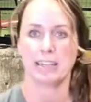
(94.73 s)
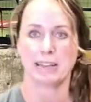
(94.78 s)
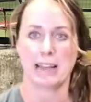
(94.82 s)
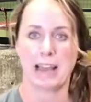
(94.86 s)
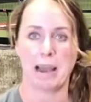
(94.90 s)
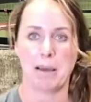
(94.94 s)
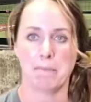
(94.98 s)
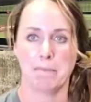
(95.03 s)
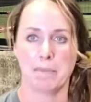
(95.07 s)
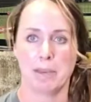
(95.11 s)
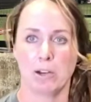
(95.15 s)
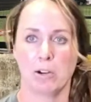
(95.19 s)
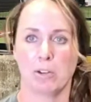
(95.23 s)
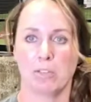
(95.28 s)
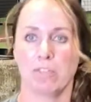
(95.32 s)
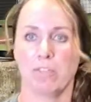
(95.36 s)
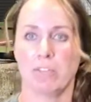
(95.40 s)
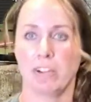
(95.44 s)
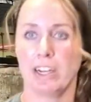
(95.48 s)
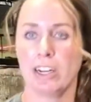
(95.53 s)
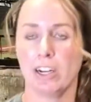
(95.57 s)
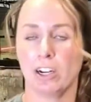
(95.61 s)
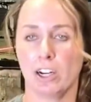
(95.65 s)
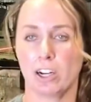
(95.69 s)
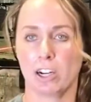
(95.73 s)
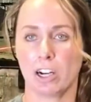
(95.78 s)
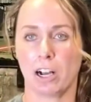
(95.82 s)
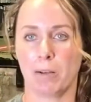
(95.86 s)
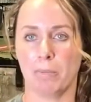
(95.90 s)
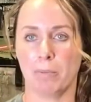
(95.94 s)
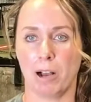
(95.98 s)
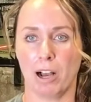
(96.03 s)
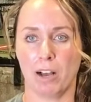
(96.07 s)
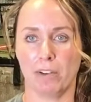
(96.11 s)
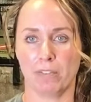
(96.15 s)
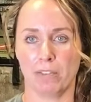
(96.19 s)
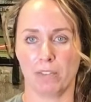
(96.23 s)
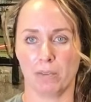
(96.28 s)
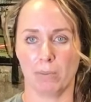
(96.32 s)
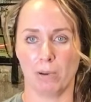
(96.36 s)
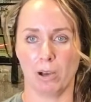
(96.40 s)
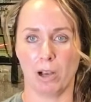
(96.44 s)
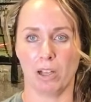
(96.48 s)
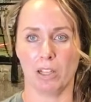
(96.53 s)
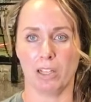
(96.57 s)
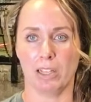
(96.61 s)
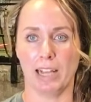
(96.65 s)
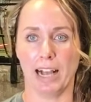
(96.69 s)
that middle finger come off the
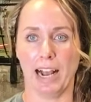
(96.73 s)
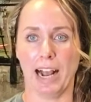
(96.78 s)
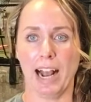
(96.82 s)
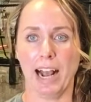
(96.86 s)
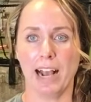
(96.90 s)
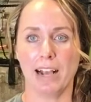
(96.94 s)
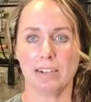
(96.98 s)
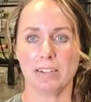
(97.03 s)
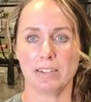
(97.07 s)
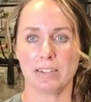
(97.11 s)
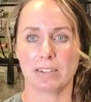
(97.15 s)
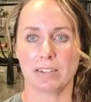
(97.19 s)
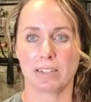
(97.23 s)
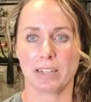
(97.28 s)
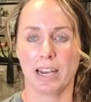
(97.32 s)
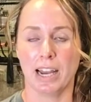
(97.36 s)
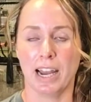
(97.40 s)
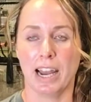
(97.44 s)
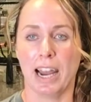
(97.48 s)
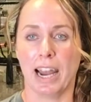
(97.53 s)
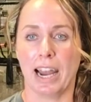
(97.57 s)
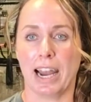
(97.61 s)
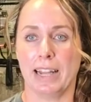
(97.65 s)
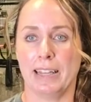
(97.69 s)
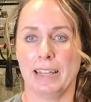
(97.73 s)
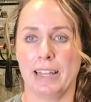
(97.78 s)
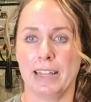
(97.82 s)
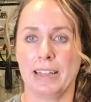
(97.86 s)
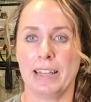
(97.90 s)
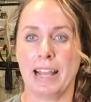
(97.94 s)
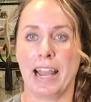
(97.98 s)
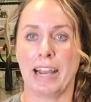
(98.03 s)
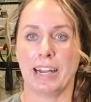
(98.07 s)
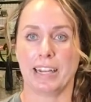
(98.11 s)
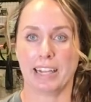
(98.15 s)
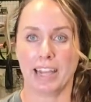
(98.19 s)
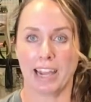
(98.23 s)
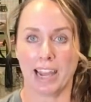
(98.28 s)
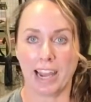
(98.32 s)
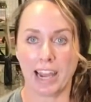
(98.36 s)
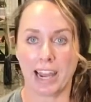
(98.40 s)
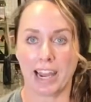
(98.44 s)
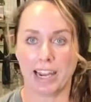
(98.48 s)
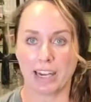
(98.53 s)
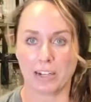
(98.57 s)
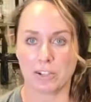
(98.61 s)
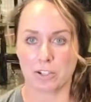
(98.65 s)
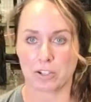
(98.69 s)
ball last. And then that
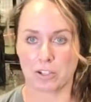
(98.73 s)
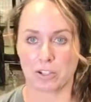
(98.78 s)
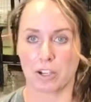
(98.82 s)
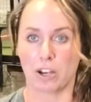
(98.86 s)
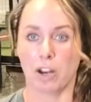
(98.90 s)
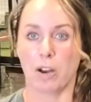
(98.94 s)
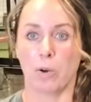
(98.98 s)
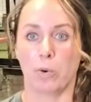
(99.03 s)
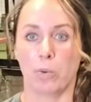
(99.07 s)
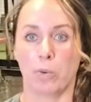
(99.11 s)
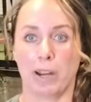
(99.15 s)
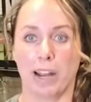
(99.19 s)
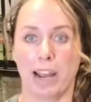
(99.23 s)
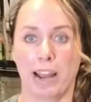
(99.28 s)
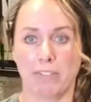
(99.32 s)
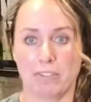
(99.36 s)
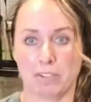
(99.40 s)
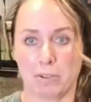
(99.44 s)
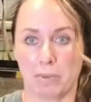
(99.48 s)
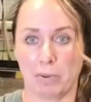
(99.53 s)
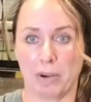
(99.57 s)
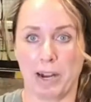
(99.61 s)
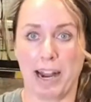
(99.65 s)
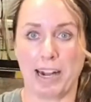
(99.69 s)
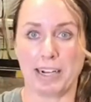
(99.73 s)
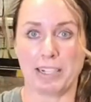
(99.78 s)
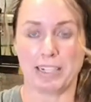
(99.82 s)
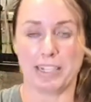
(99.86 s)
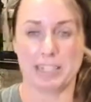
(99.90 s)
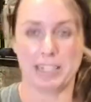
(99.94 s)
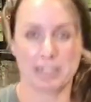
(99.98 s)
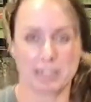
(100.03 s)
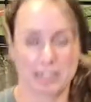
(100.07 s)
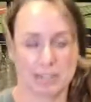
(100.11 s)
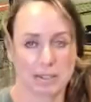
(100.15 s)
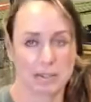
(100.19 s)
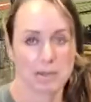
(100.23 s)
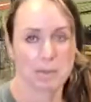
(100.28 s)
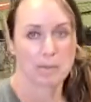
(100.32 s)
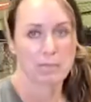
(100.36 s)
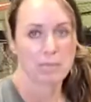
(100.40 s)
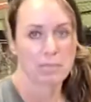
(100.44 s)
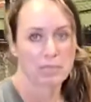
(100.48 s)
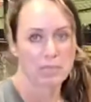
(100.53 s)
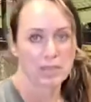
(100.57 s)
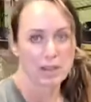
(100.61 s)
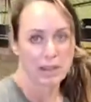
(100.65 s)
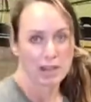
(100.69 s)
catch we have to practice
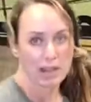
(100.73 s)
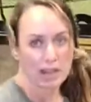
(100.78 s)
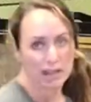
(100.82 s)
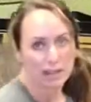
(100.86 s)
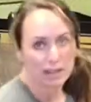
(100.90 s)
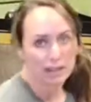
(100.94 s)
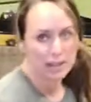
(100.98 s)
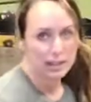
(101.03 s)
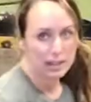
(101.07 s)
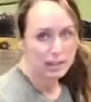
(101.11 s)
the